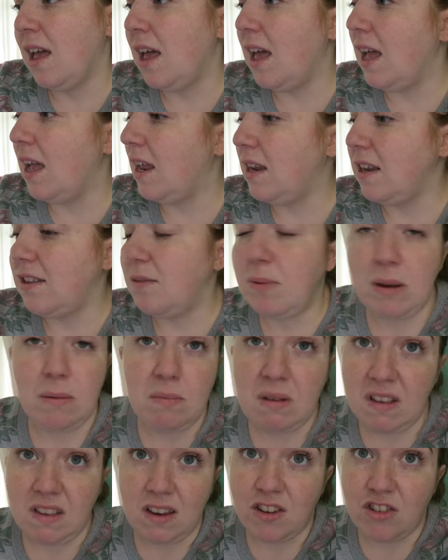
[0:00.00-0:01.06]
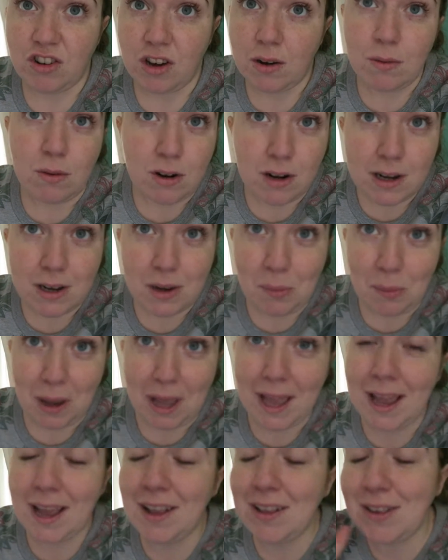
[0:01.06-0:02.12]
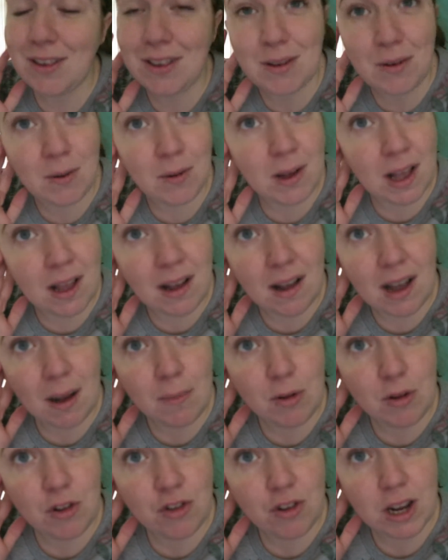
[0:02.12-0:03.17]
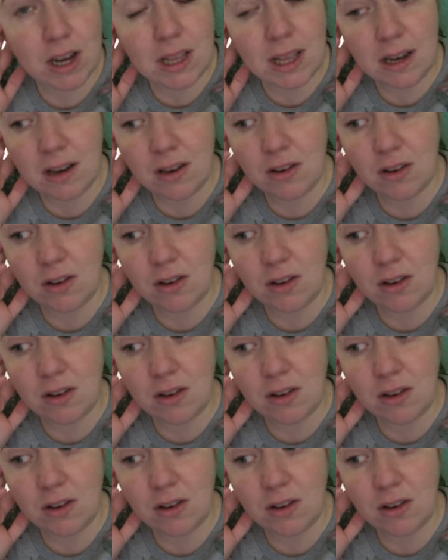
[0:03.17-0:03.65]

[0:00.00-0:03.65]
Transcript: And it's been busy in general anyway. So I'm gonna try and get it